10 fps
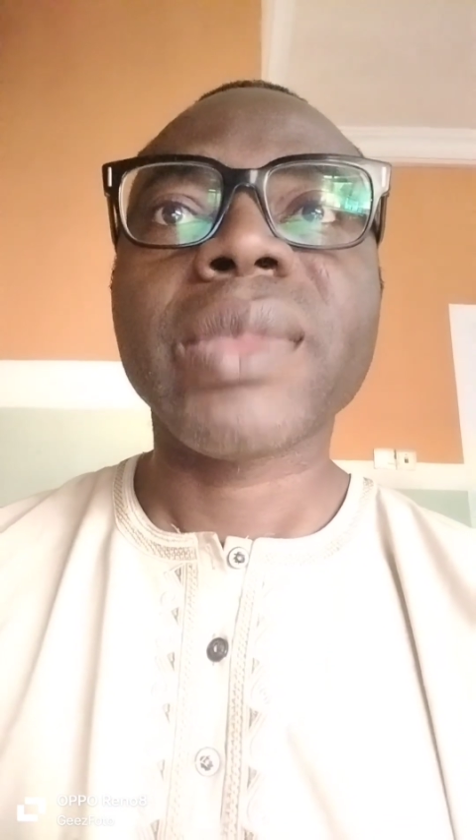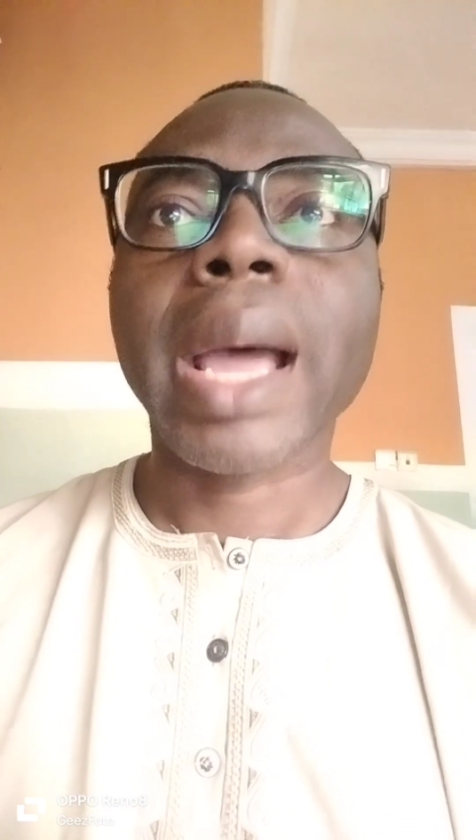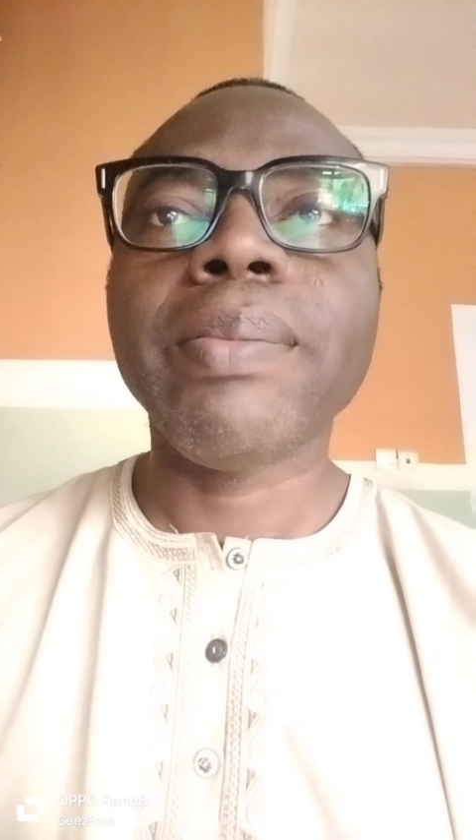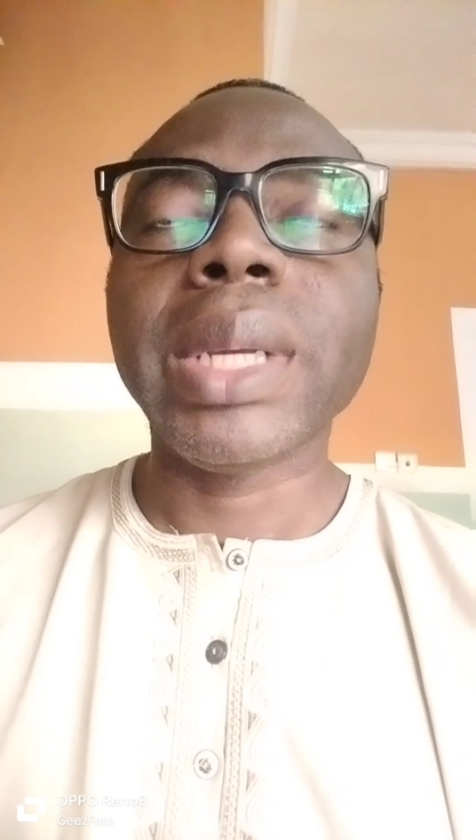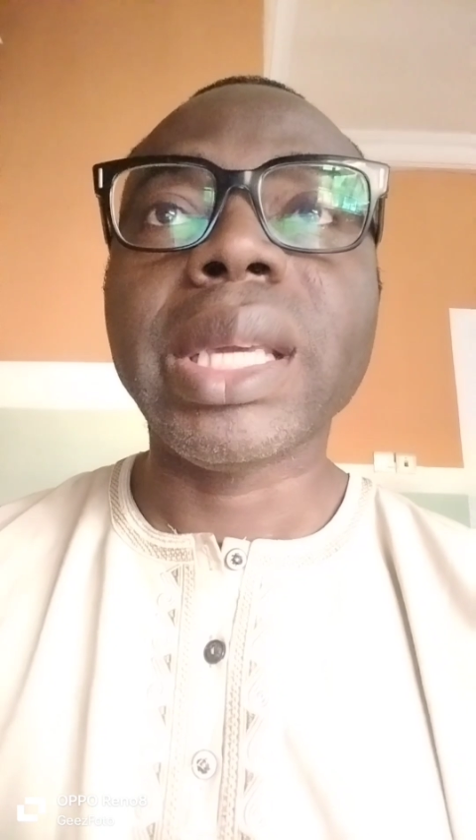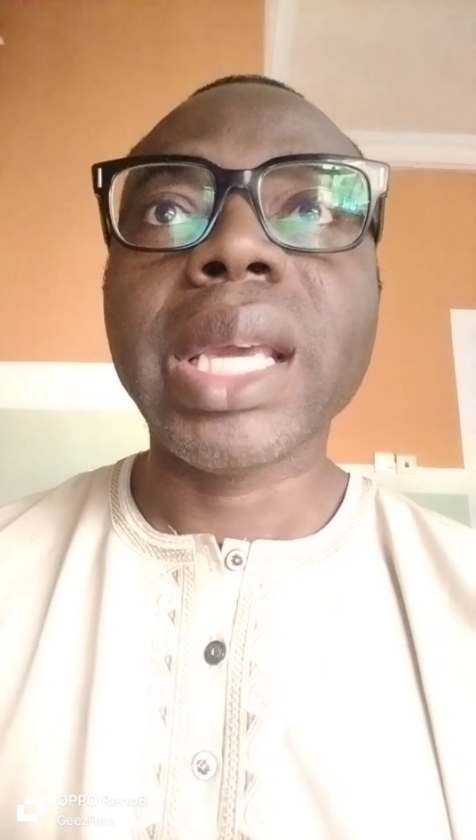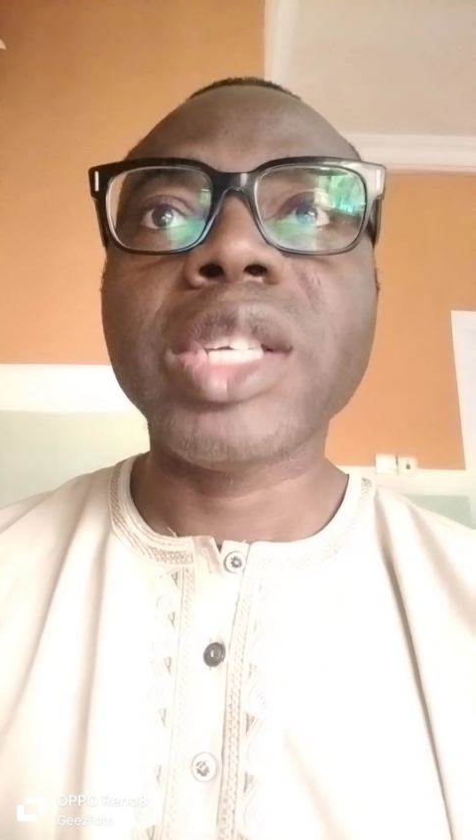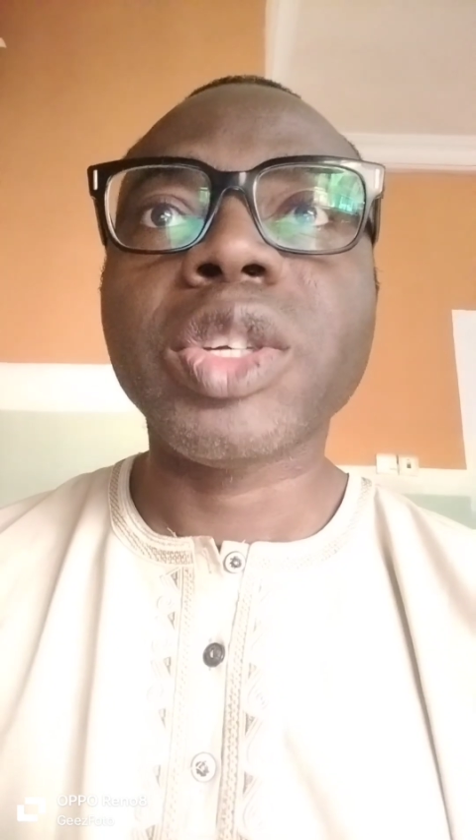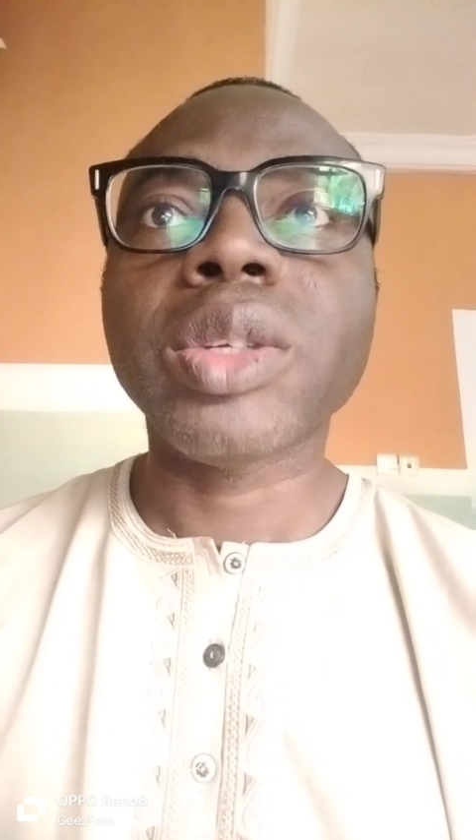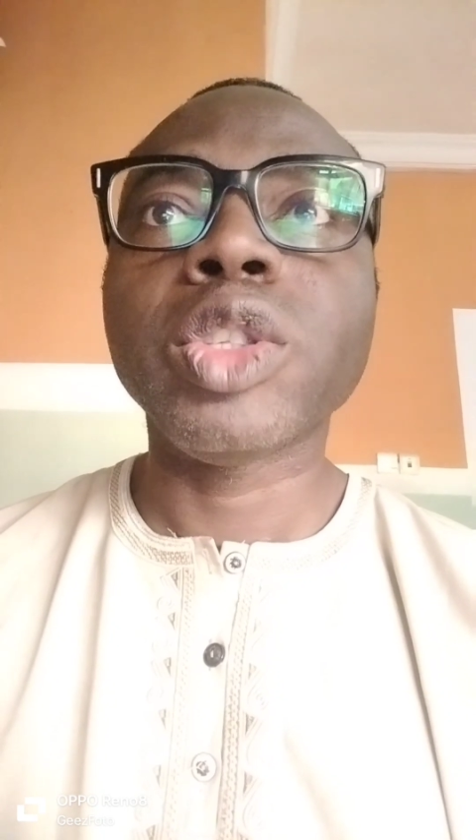
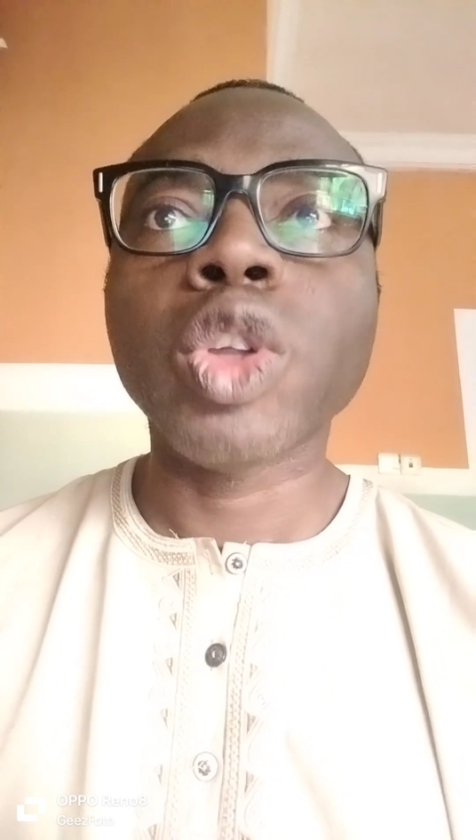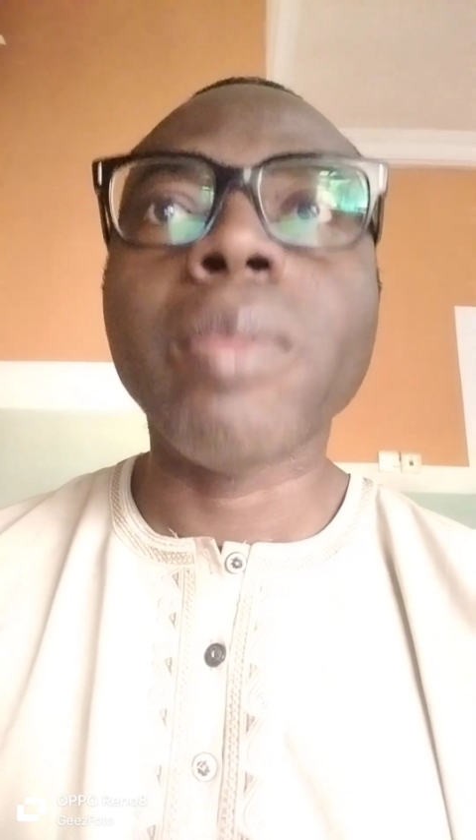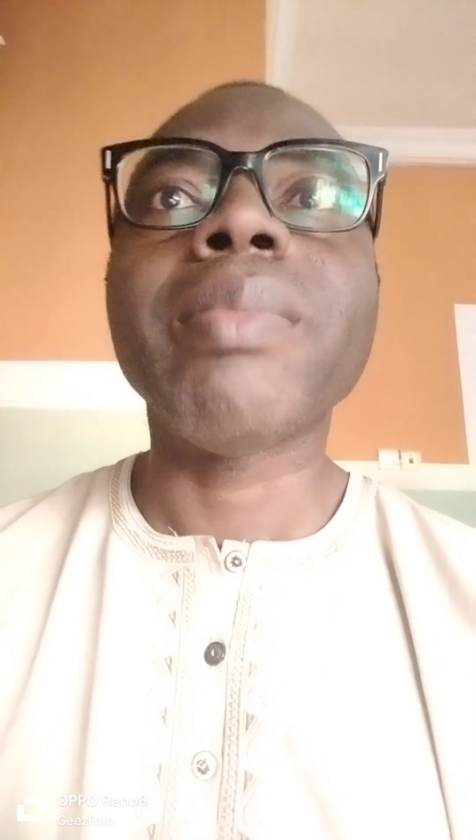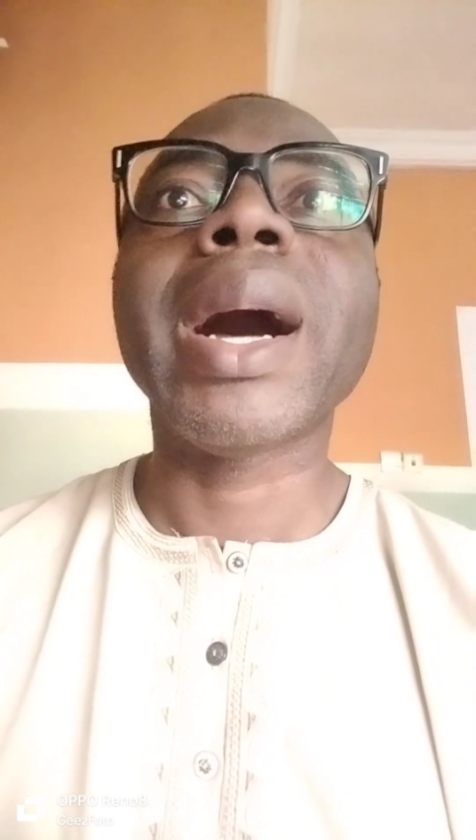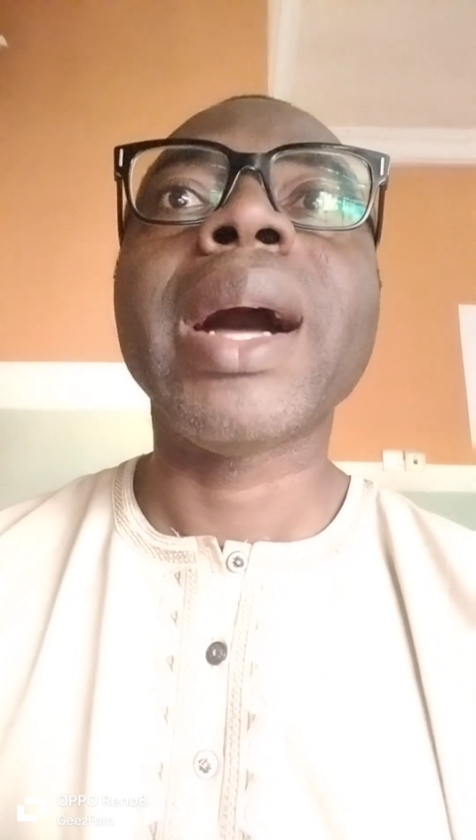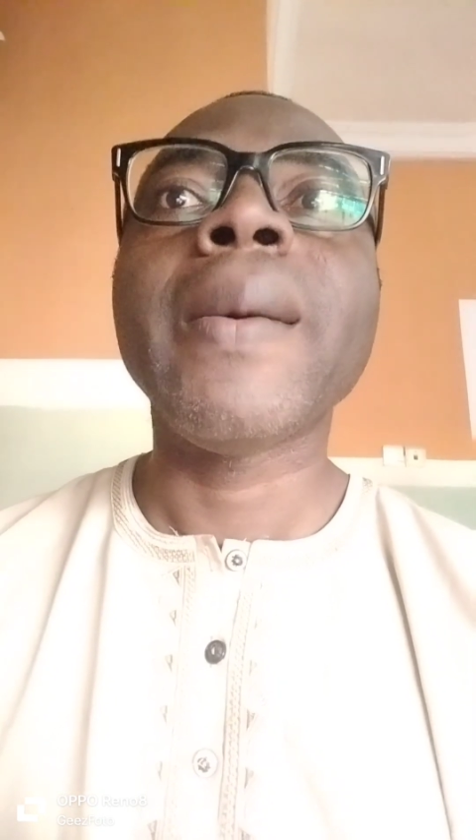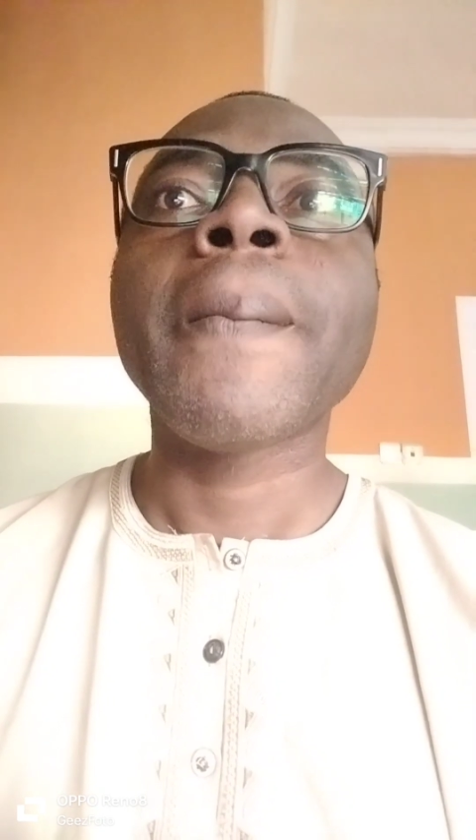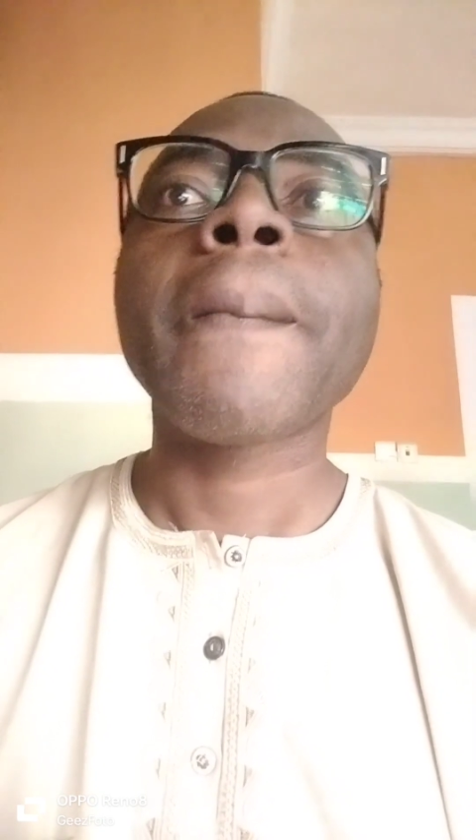application number